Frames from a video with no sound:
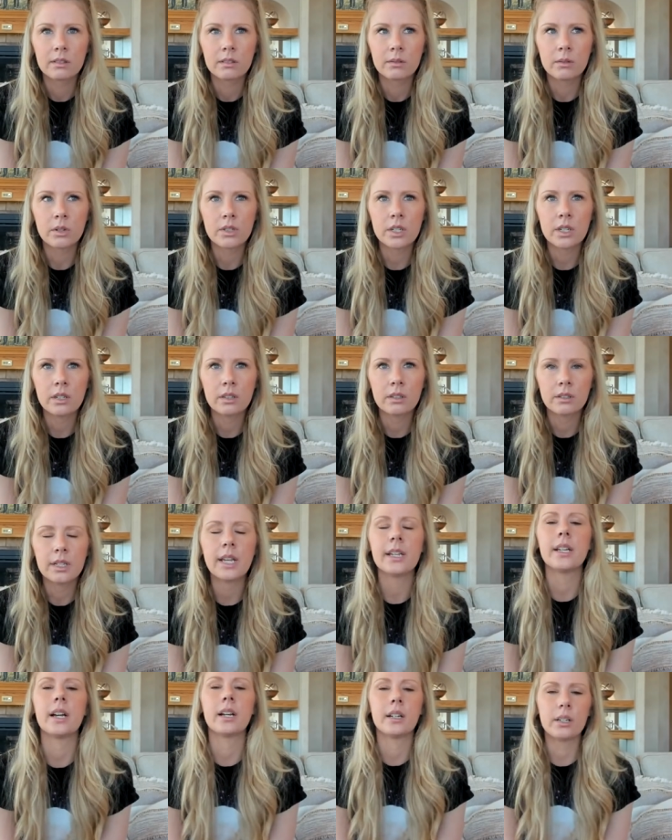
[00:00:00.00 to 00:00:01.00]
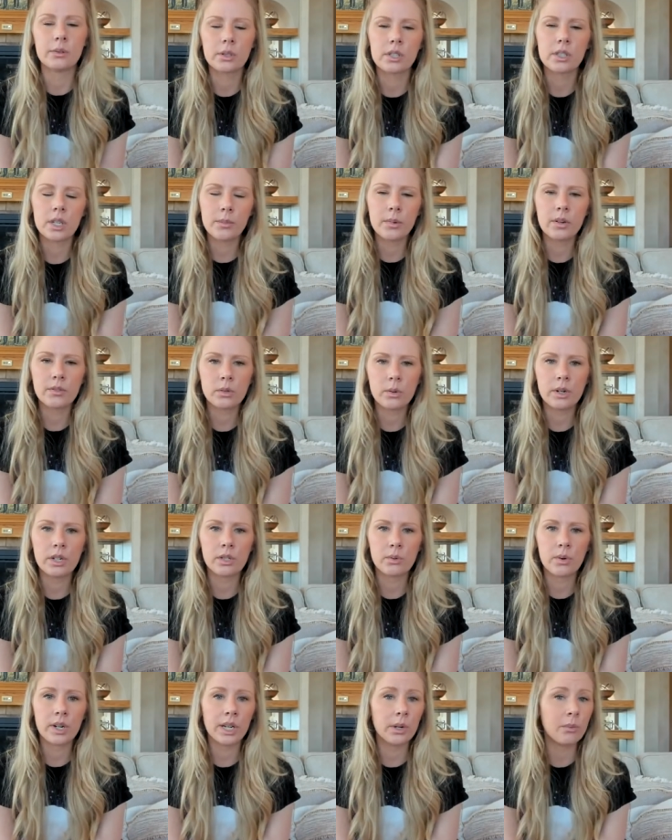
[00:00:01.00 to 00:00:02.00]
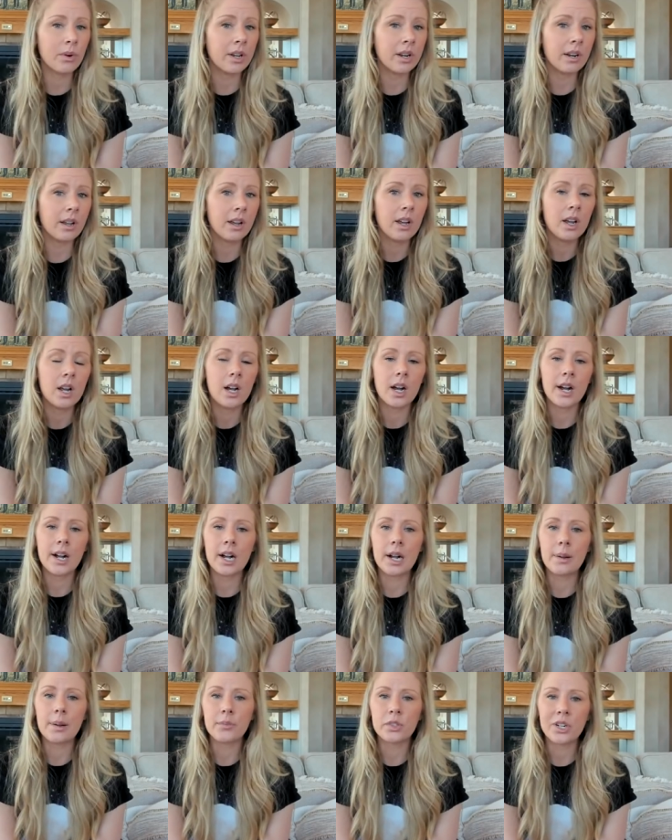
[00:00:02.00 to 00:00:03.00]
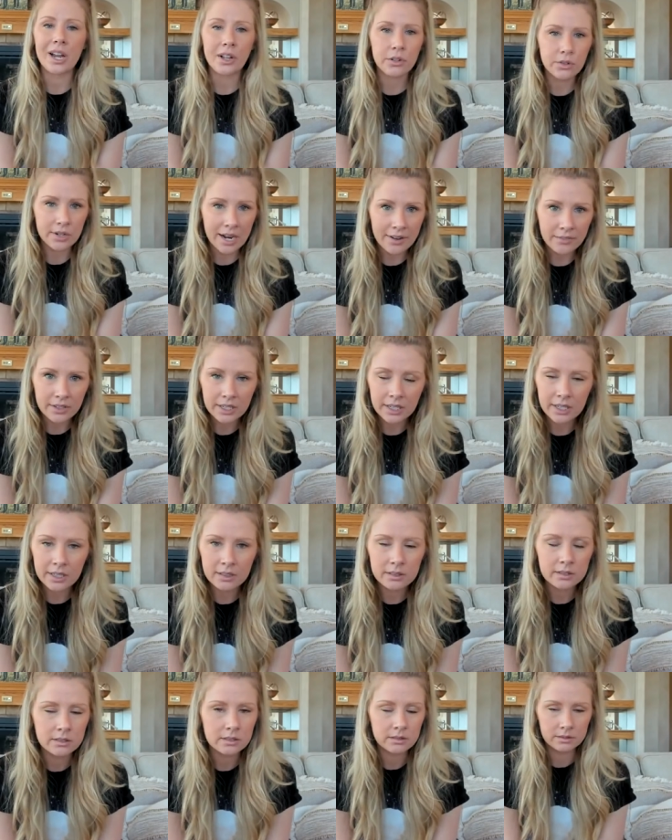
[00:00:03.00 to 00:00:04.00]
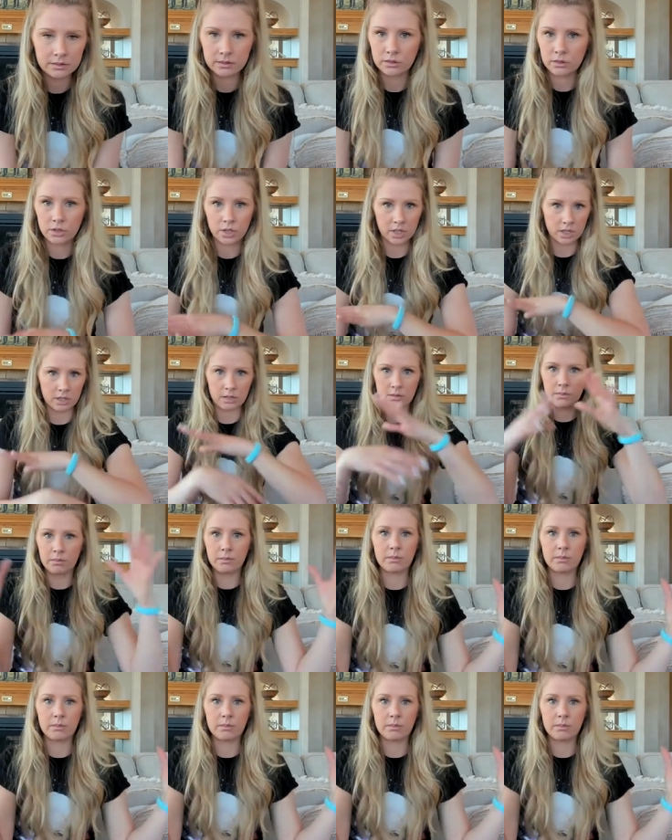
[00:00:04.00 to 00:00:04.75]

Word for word: Was it? Yeah, yeah. It was the summer of 2020 when um, child trafficking just